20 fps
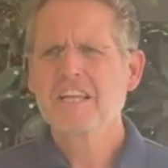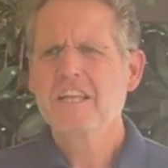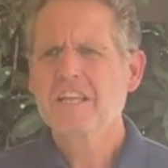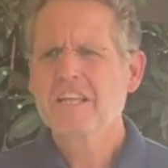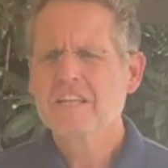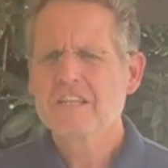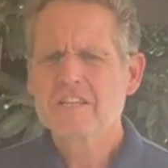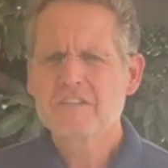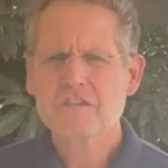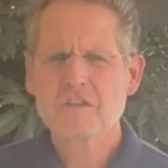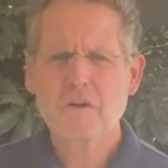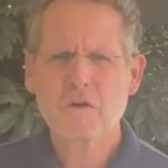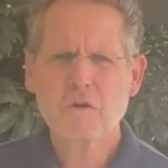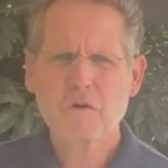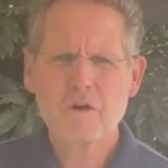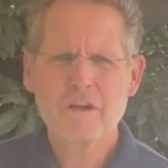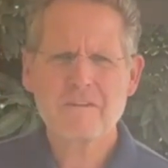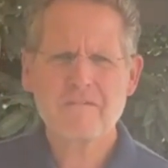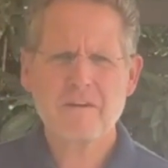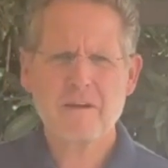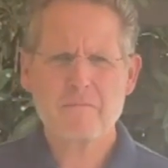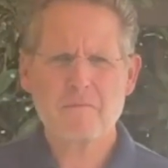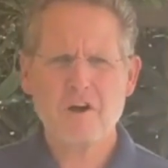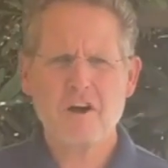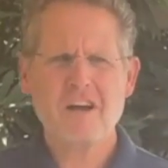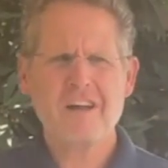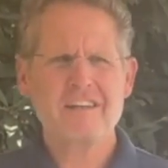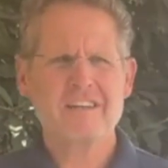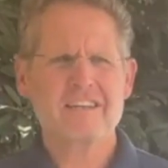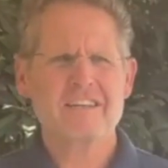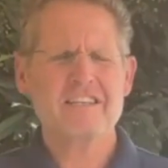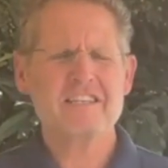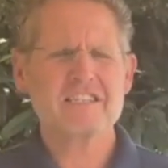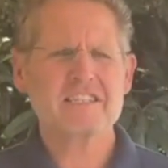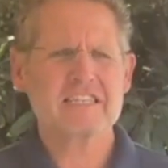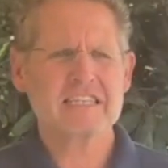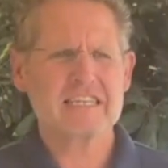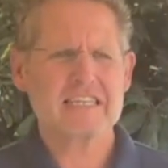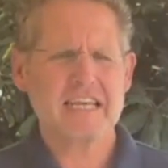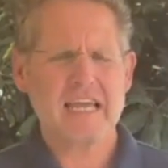So if I'm
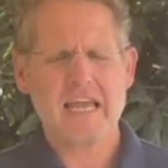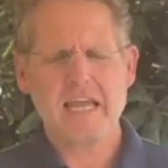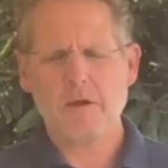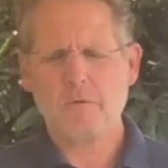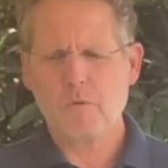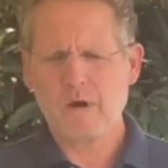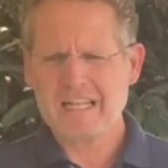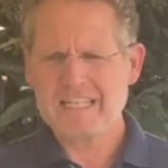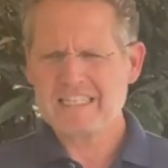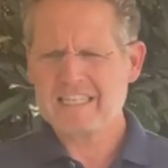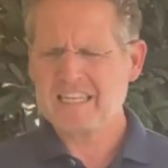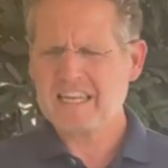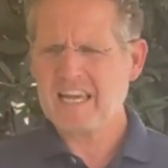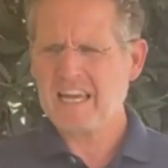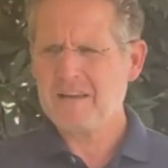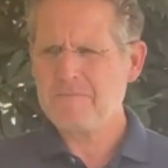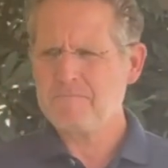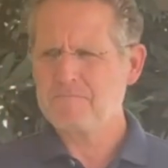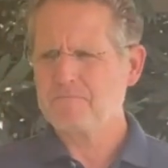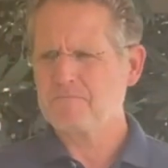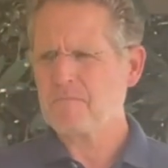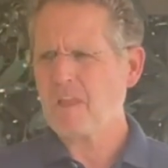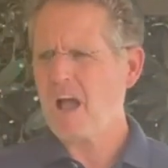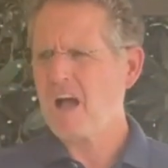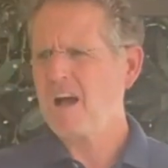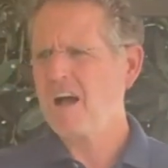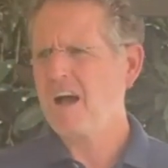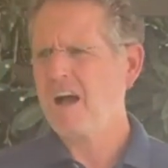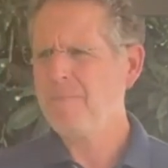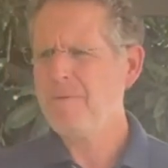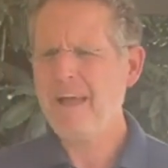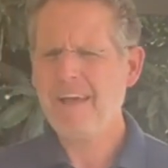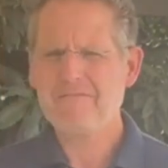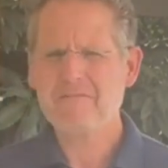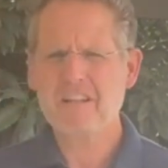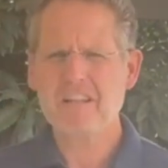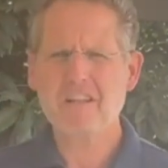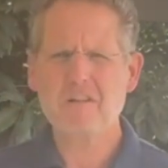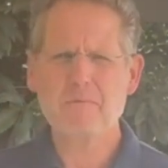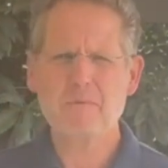honest, today, Wednesday, I'm
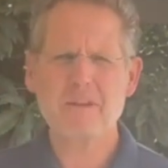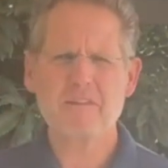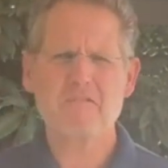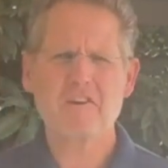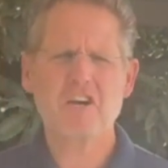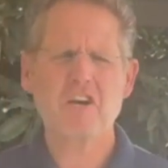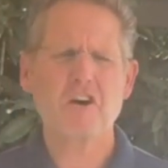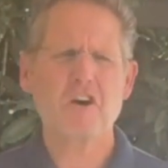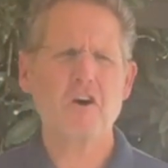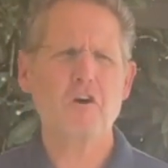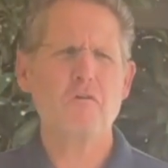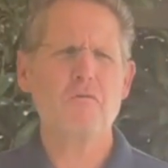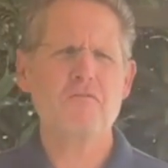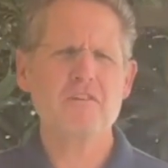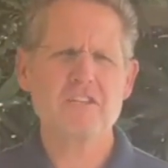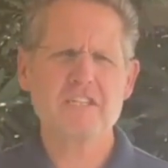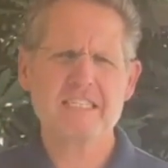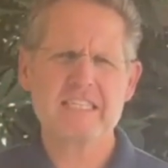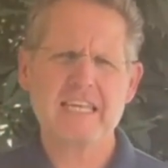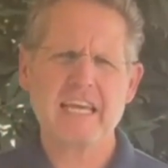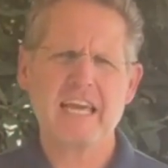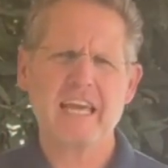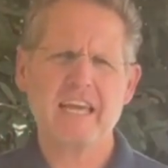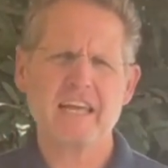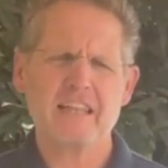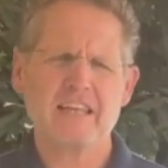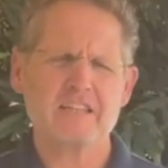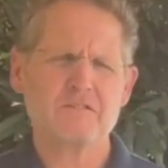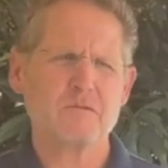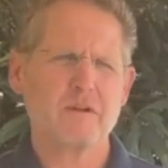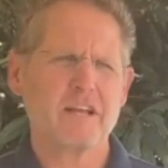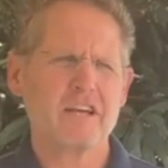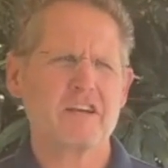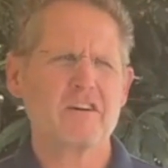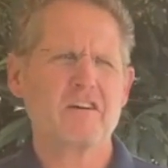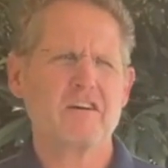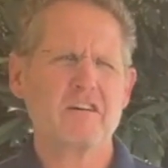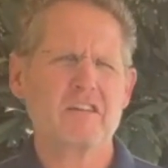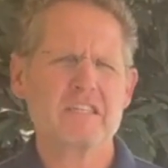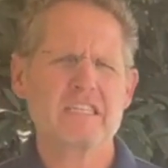having a little bit of a COVID day. That's what I
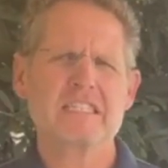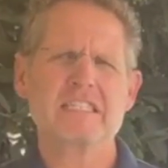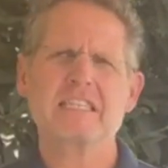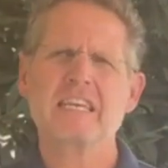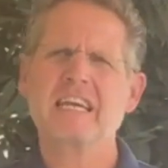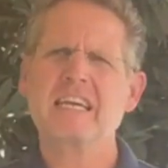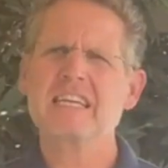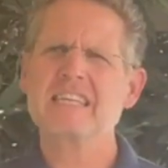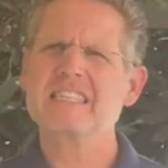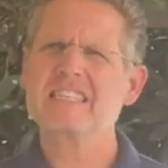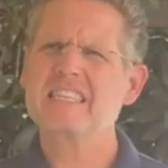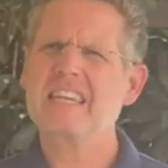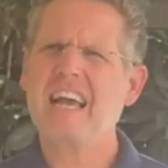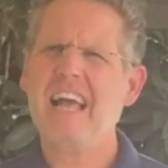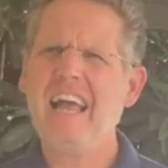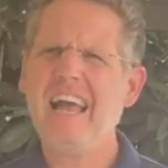call these days.